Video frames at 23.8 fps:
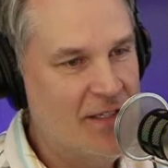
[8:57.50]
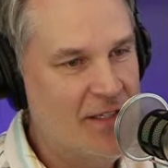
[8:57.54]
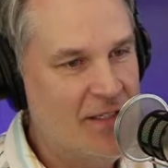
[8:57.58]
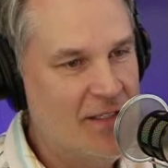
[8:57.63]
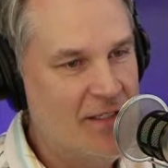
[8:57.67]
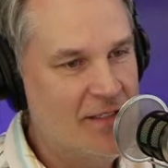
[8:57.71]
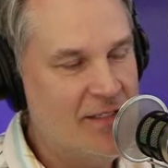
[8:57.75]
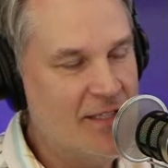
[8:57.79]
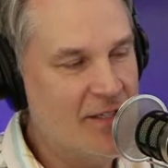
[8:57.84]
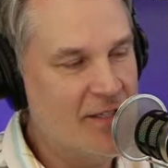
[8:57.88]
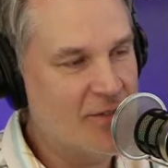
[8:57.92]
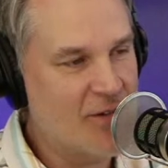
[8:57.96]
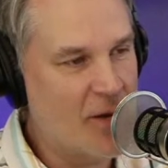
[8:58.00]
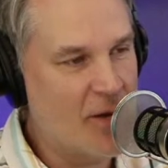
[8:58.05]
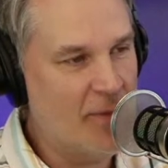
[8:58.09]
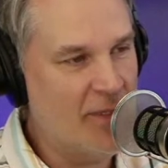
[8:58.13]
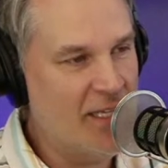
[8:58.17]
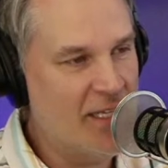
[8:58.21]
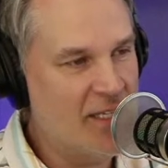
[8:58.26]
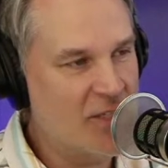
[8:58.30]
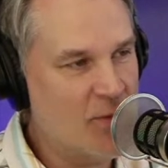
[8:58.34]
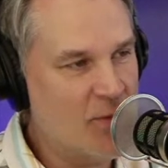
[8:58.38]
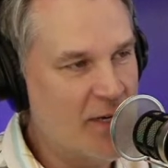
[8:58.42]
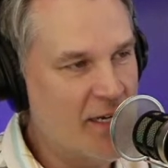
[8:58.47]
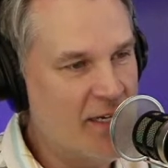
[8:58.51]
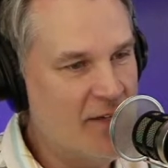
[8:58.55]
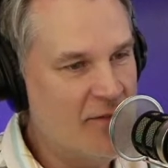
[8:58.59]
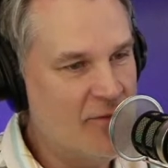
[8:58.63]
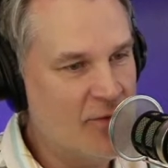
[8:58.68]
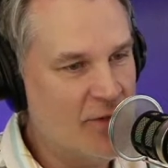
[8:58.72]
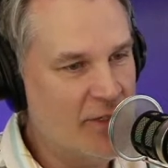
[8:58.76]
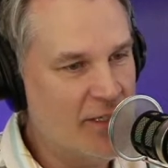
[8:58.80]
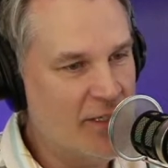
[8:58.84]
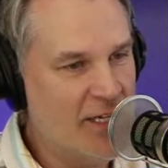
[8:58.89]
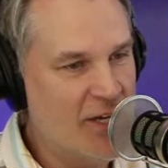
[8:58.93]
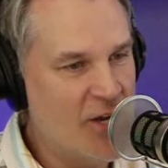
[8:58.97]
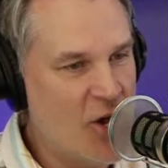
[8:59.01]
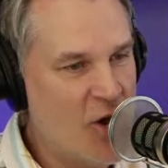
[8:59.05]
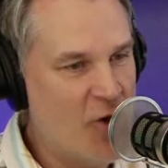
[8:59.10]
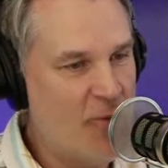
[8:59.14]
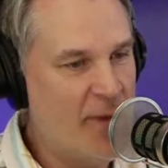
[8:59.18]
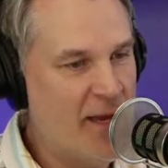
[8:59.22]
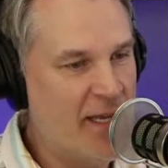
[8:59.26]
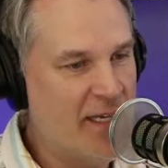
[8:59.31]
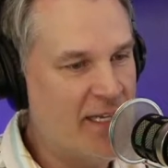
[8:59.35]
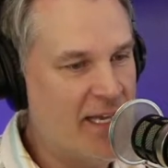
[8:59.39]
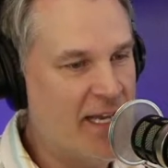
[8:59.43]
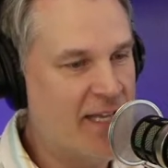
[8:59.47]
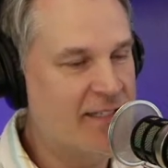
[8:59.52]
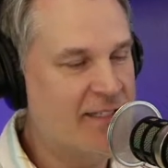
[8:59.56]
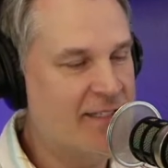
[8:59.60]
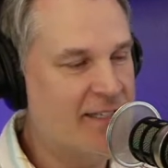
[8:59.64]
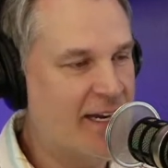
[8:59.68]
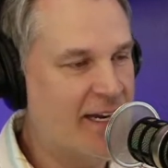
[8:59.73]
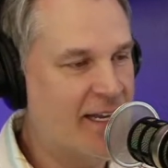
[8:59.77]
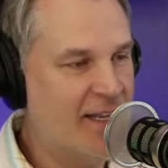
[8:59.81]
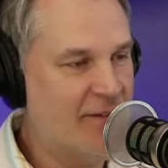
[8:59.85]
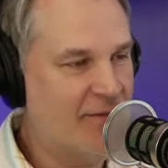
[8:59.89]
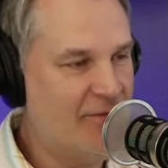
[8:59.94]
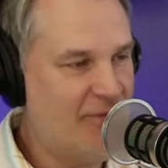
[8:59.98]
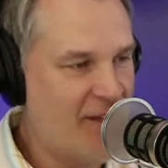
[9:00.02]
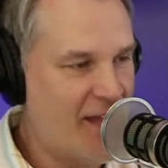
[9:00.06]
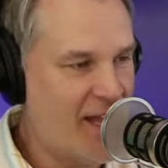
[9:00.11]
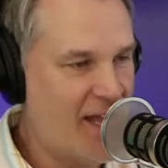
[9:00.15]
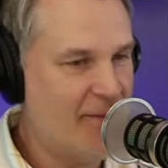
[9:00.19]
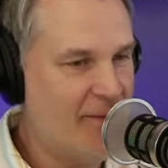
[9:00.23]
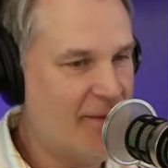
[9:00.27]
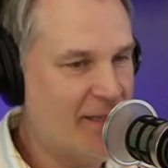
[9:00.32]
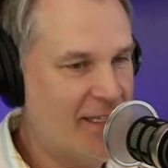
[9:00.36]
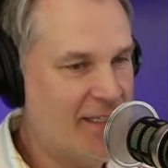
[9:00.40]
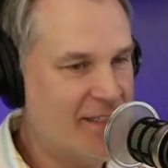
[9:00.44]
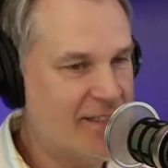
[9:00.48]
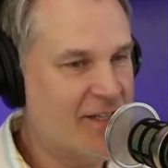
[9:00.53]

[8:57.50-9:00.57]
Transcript: See, the trouble is we didn't really know my dad's side of the family.